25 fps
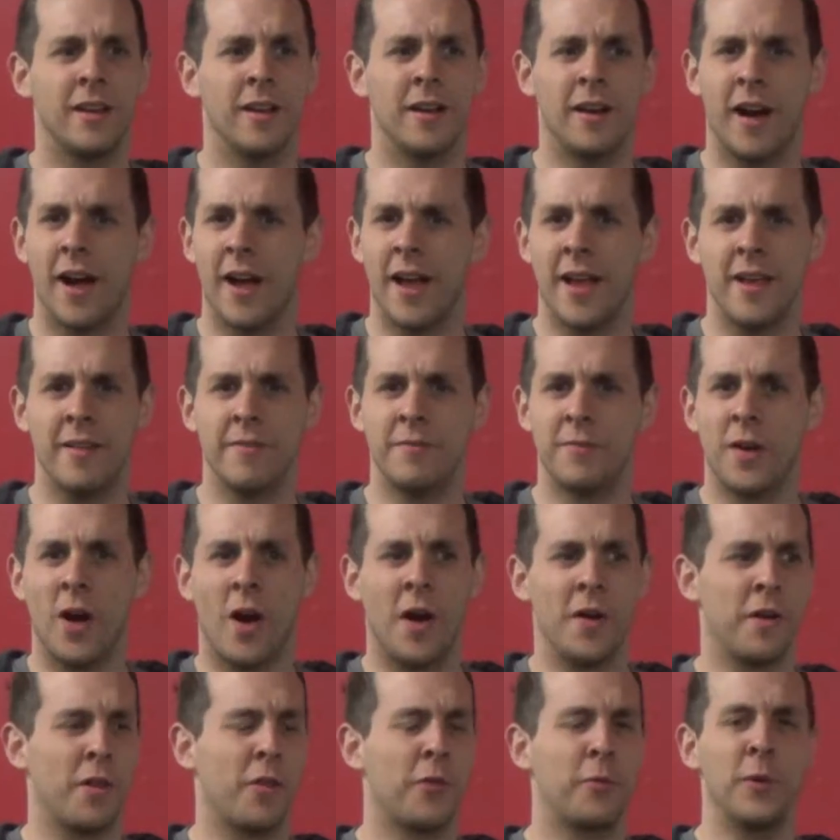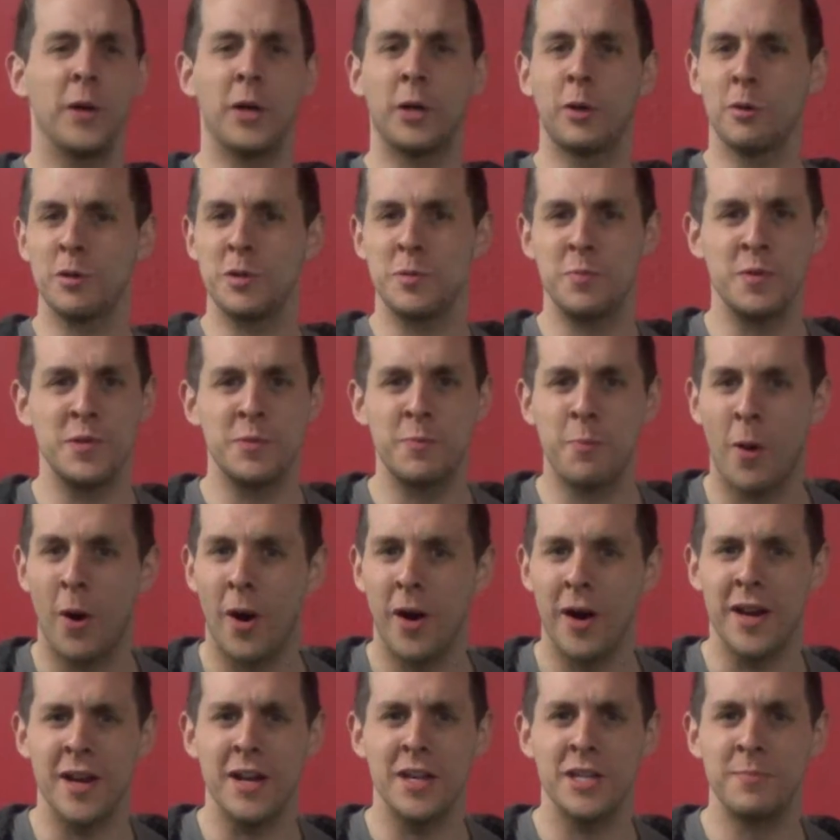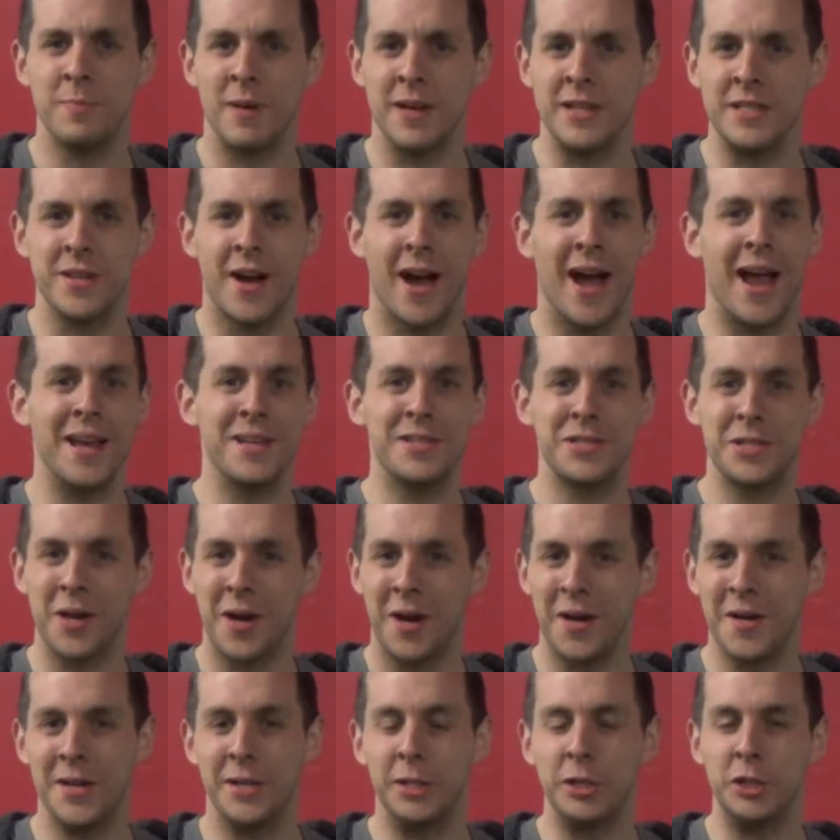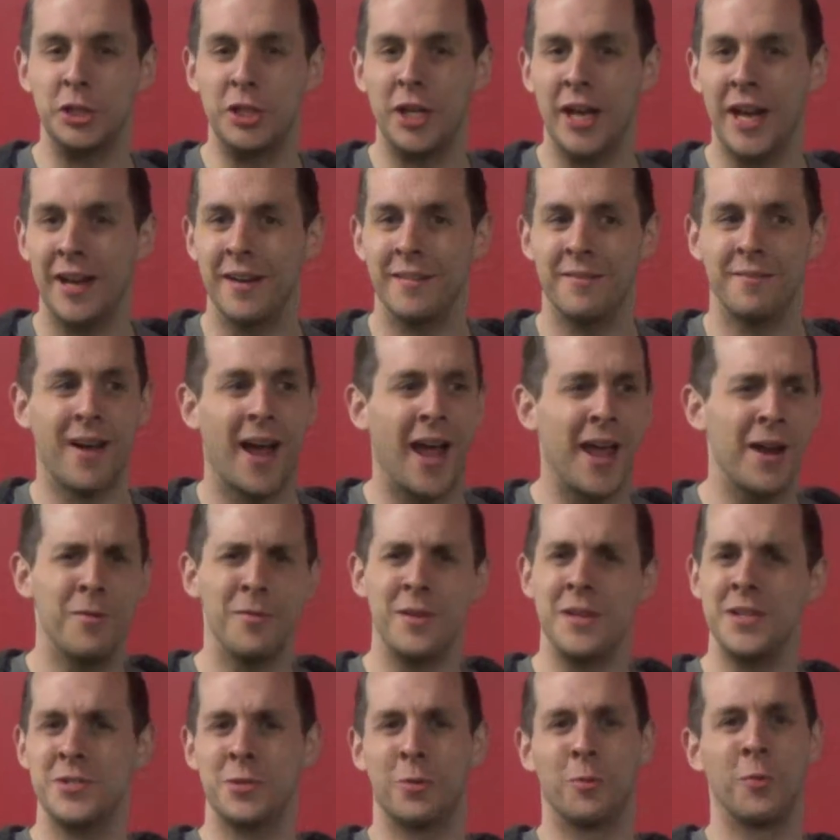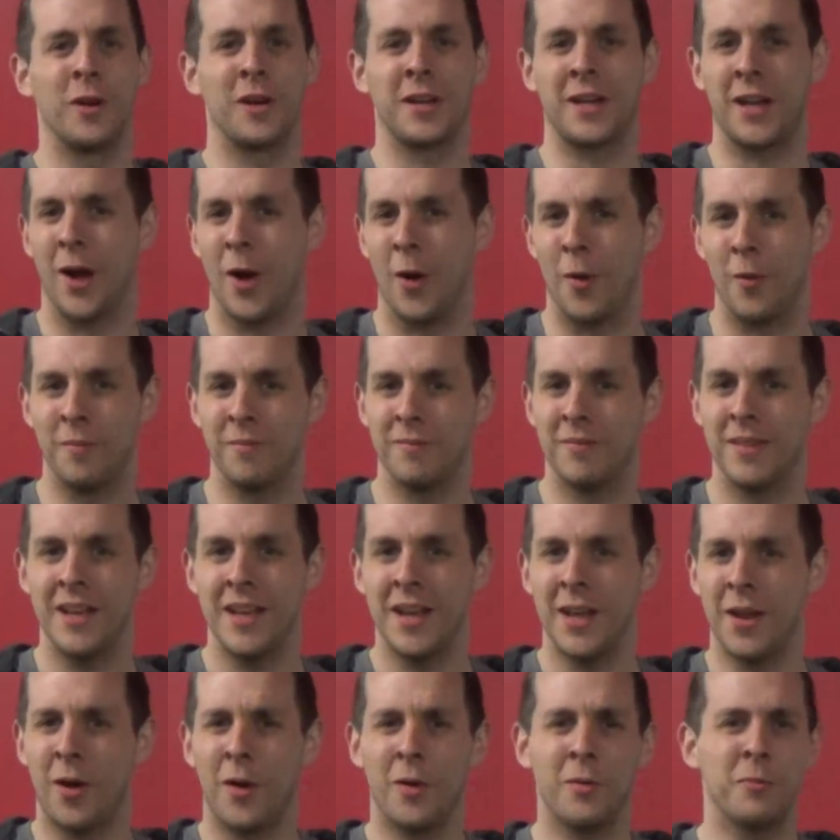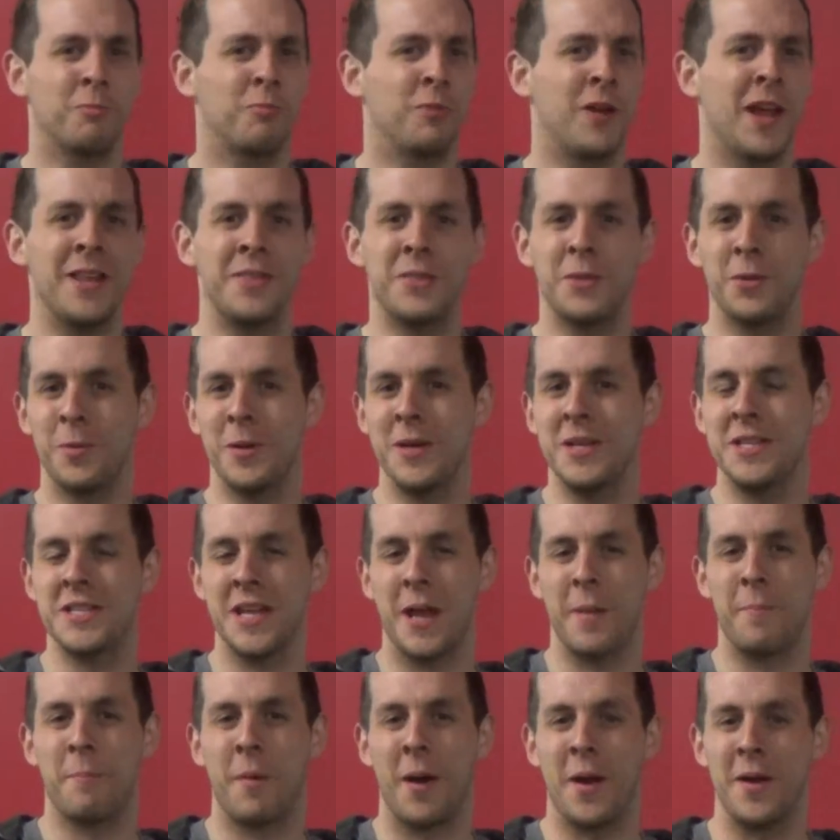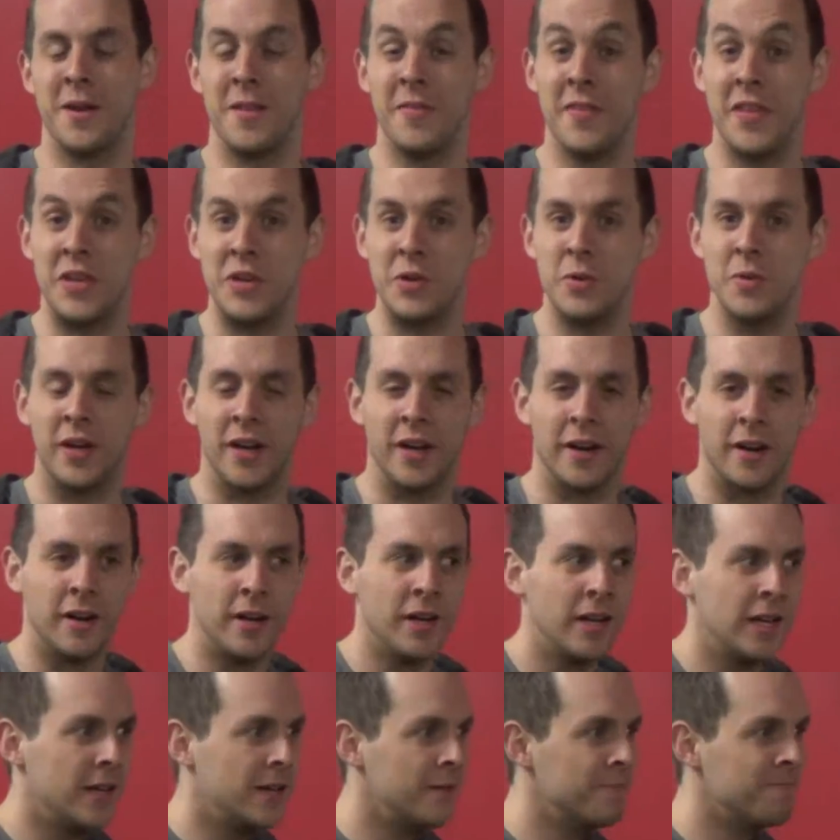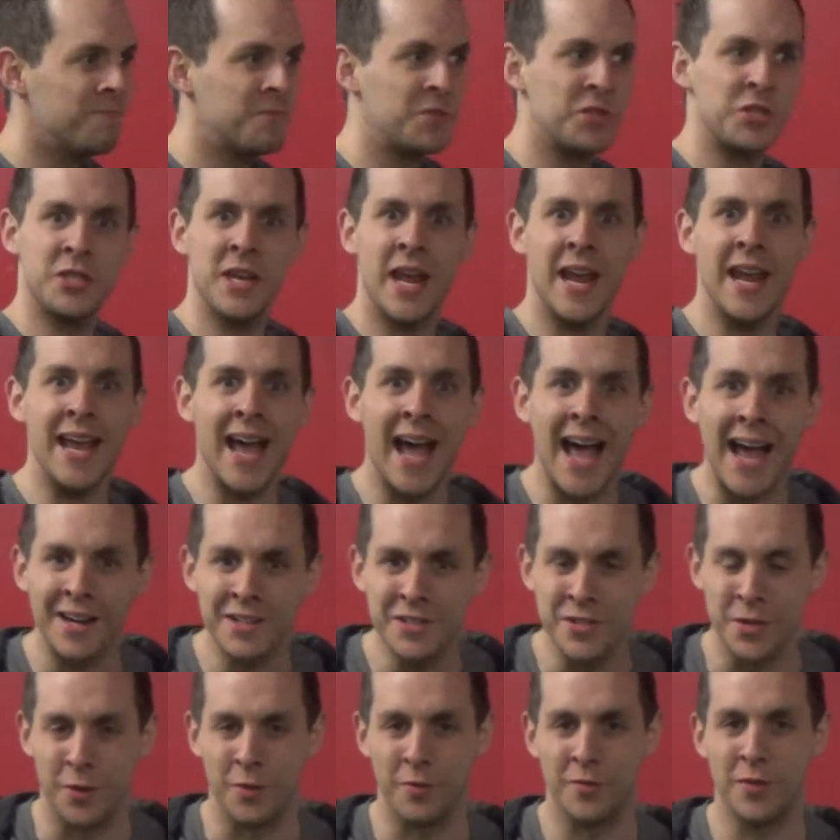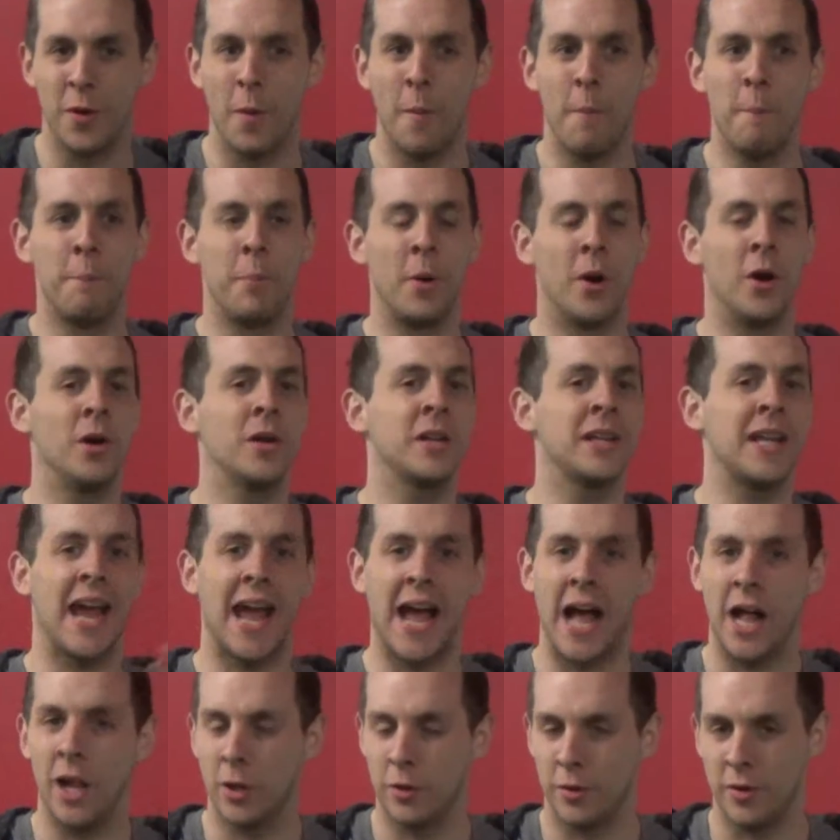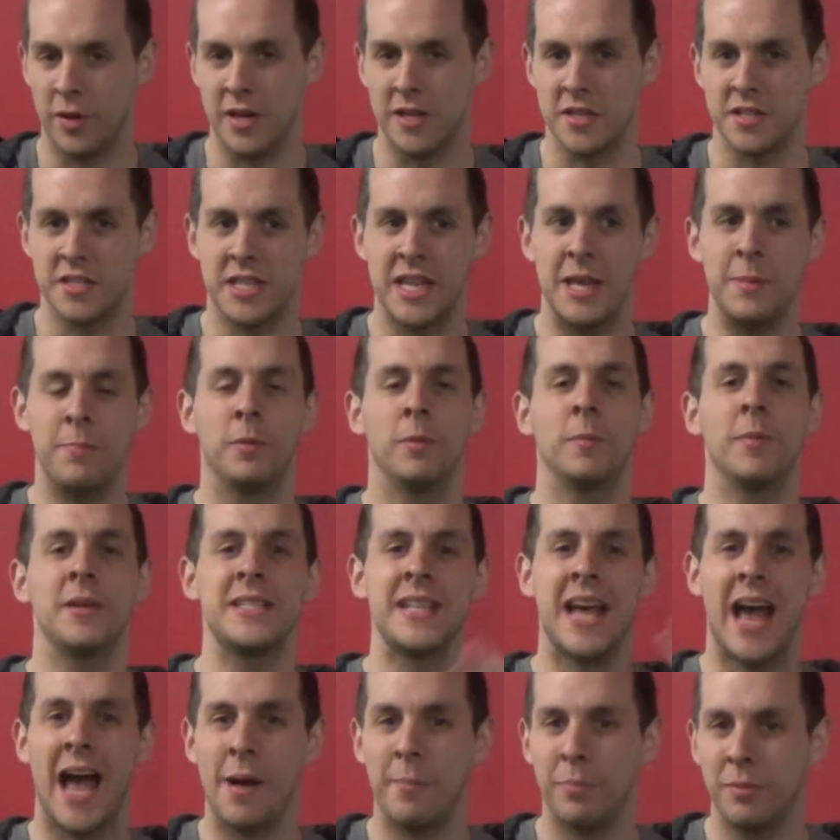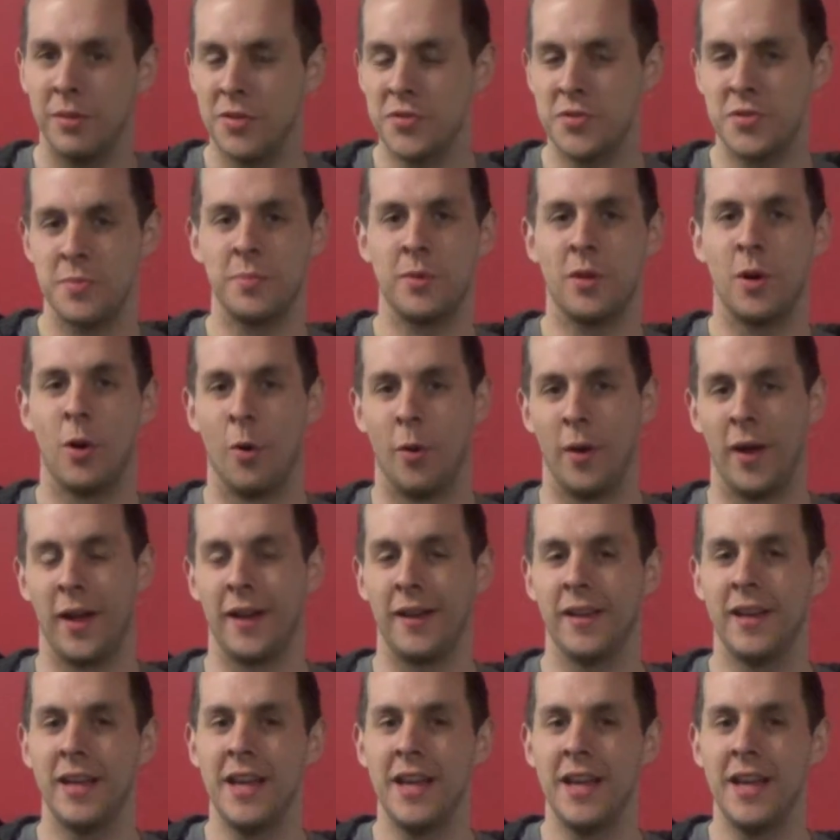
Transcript: I've gone to 3 Christmas parties, my diet's gone to shit, I don't need to work out, and I'll hit the reset button in the new year. Stay active, burn calories, keep your metabolism going.